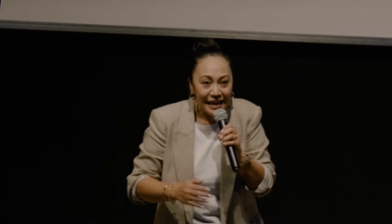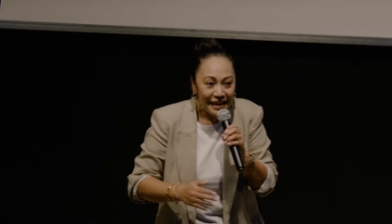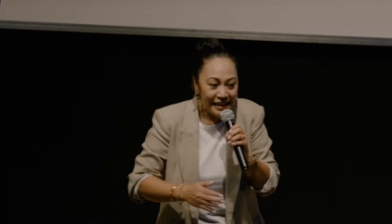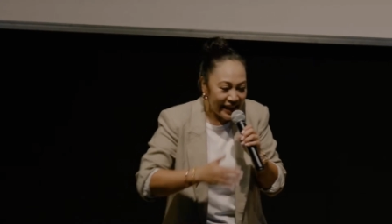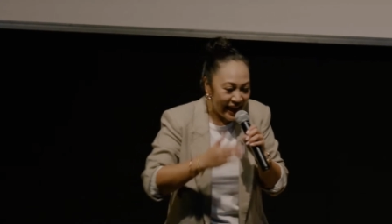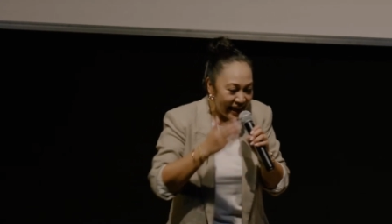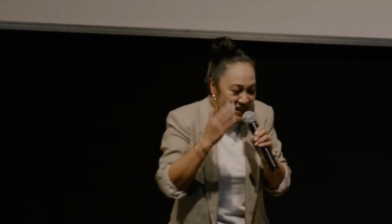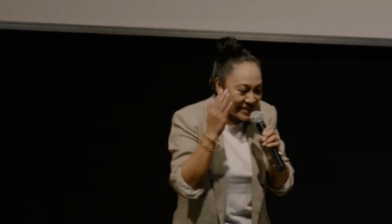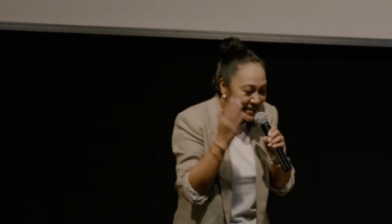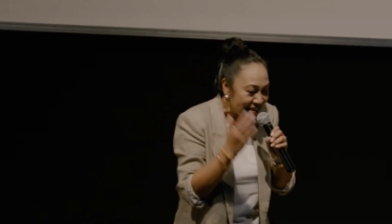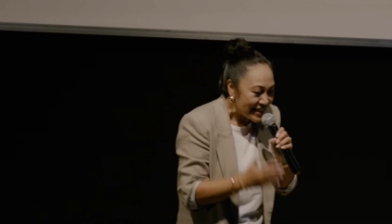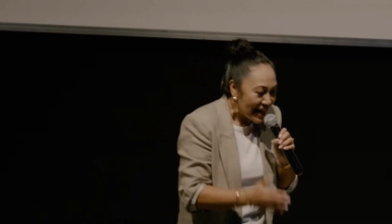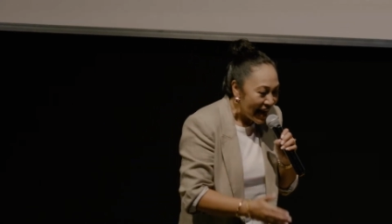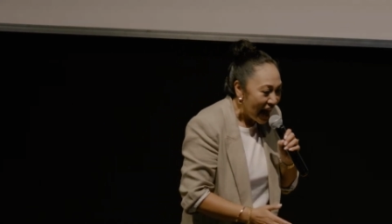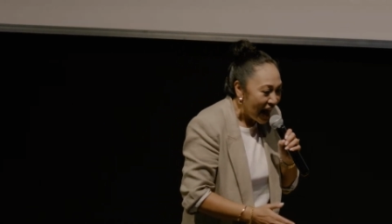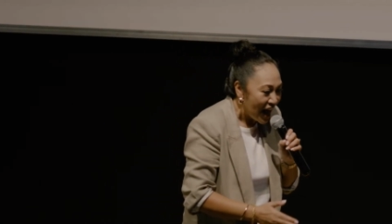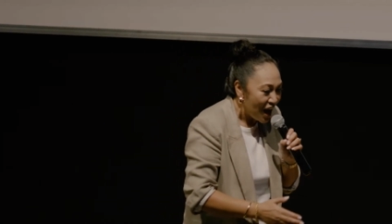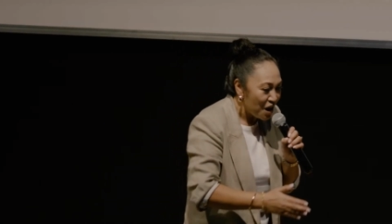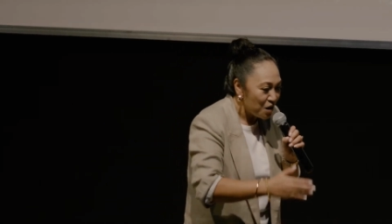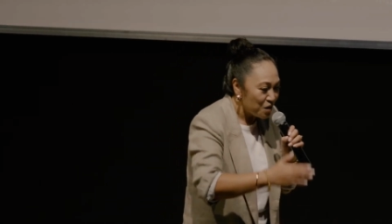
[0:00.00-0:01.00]
that
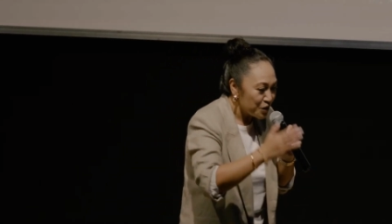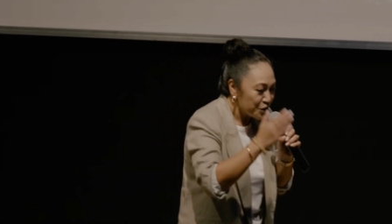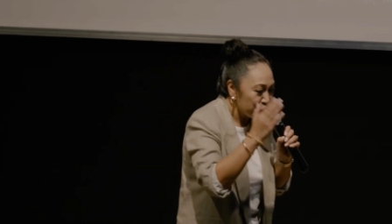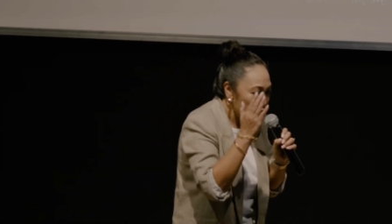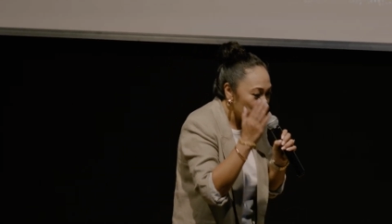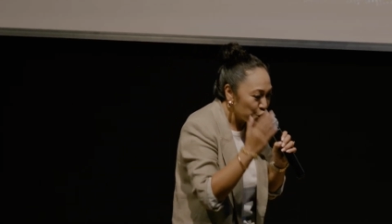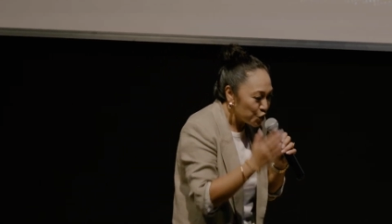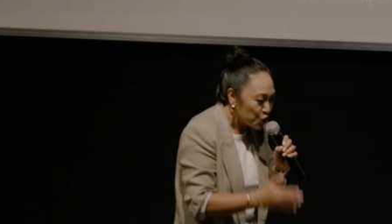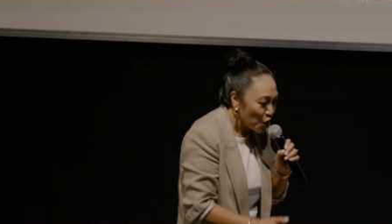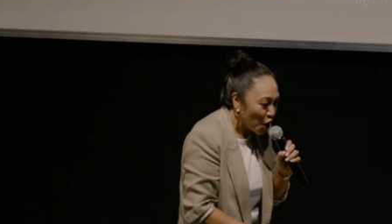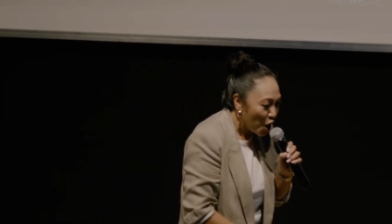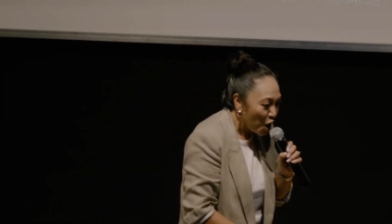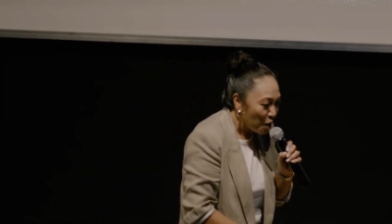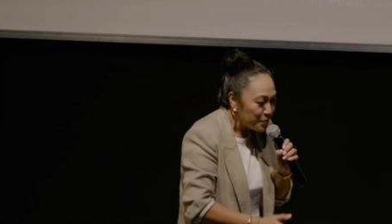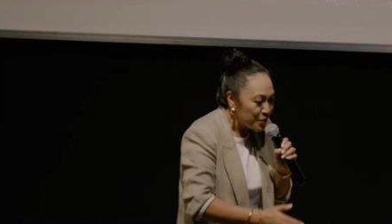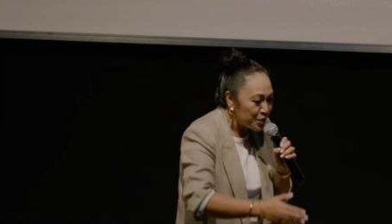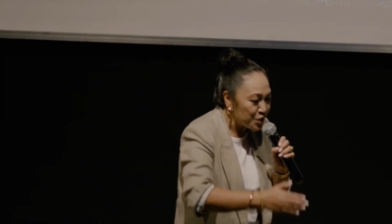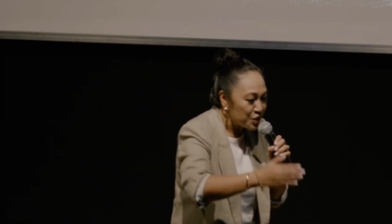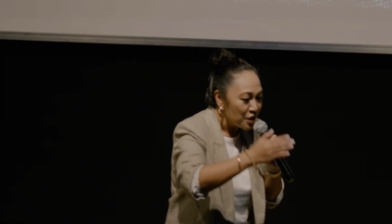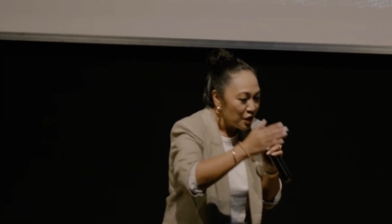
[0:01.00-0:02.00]
cell
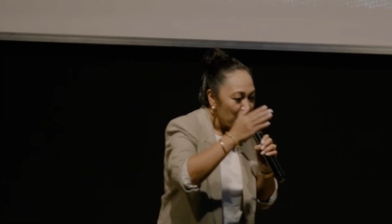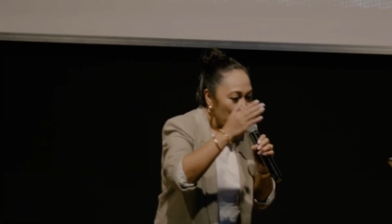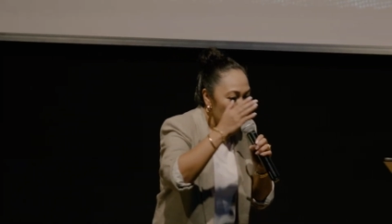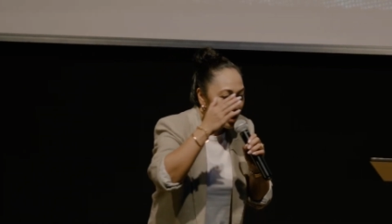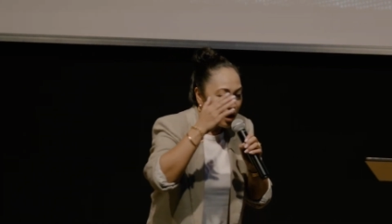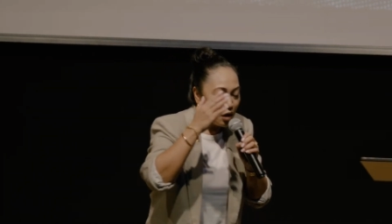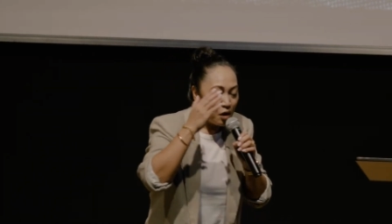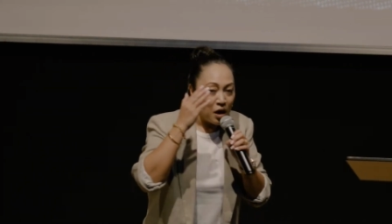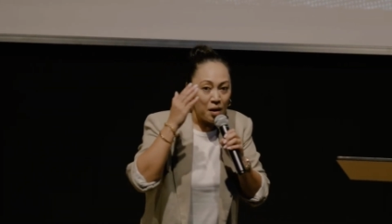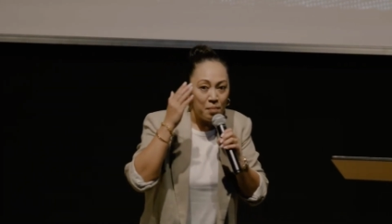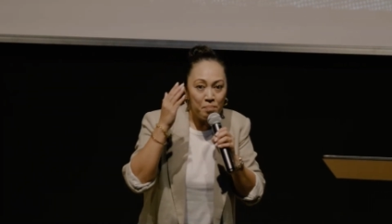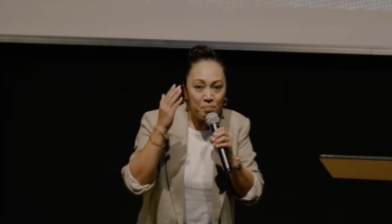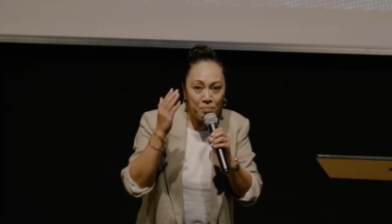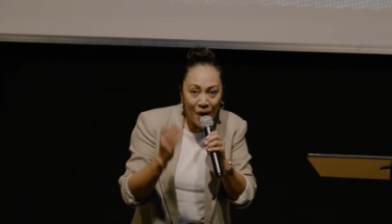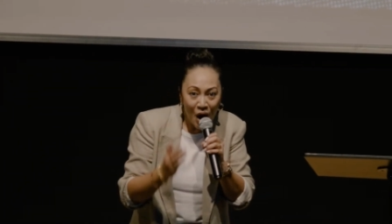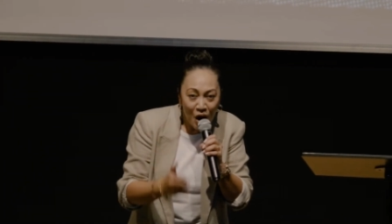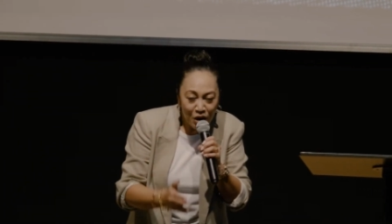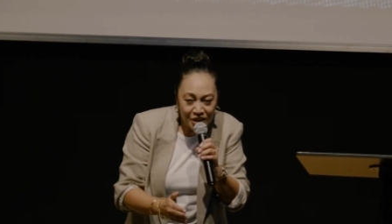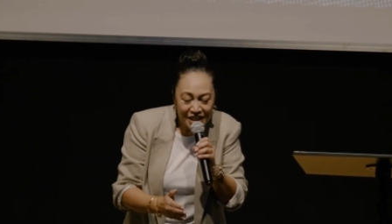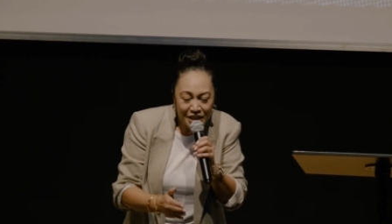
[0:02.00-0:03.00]
stops
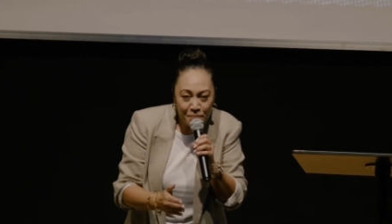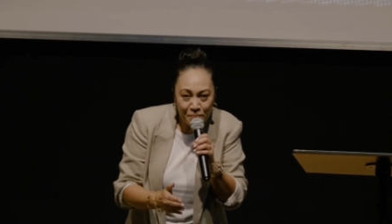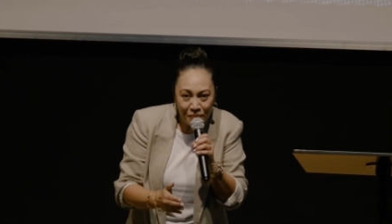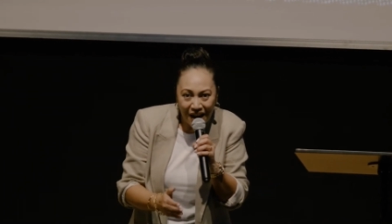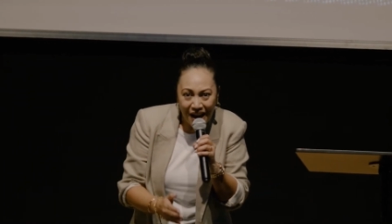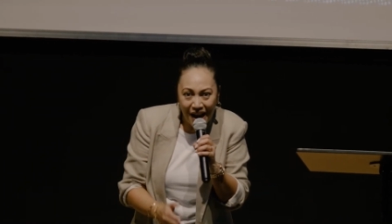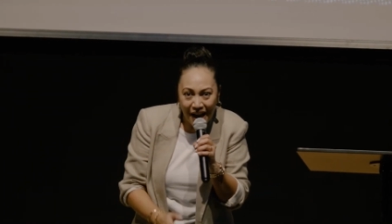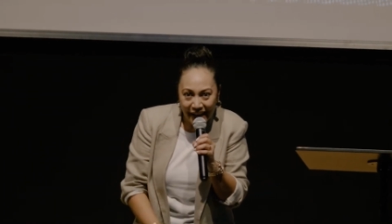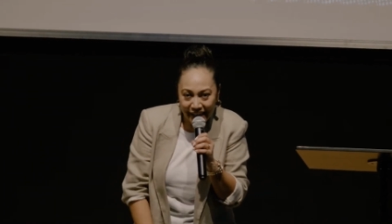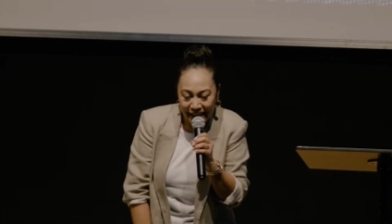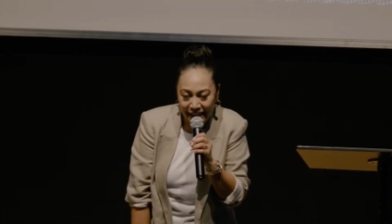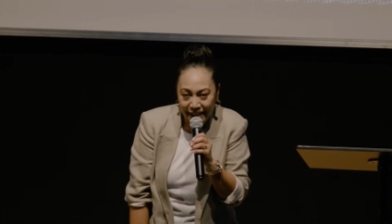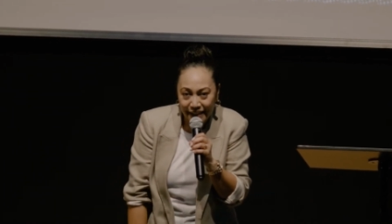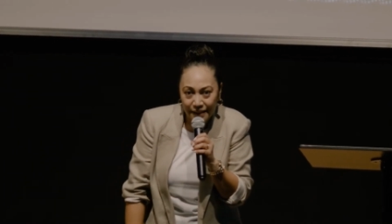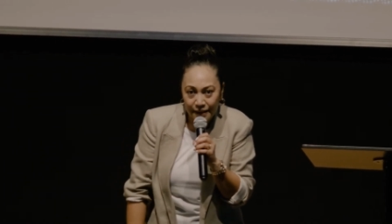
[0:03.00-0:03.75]
multiplying.